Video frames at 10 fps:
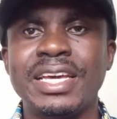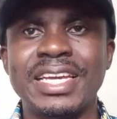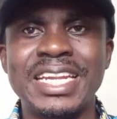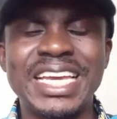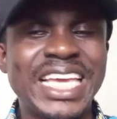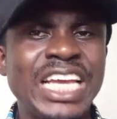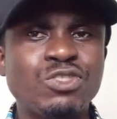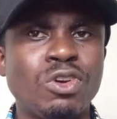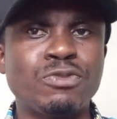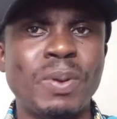In the
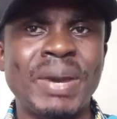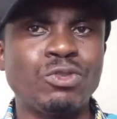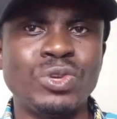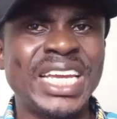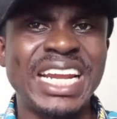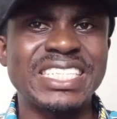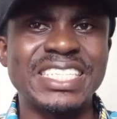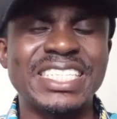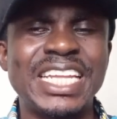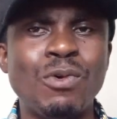case of
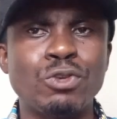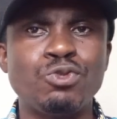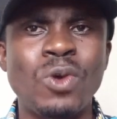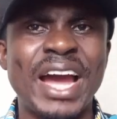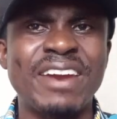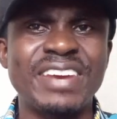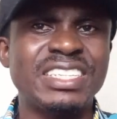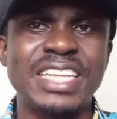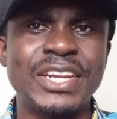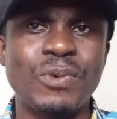spermatogenesis, there was no
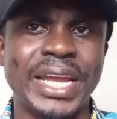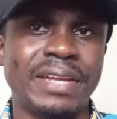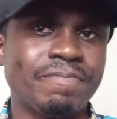arrest anywhere.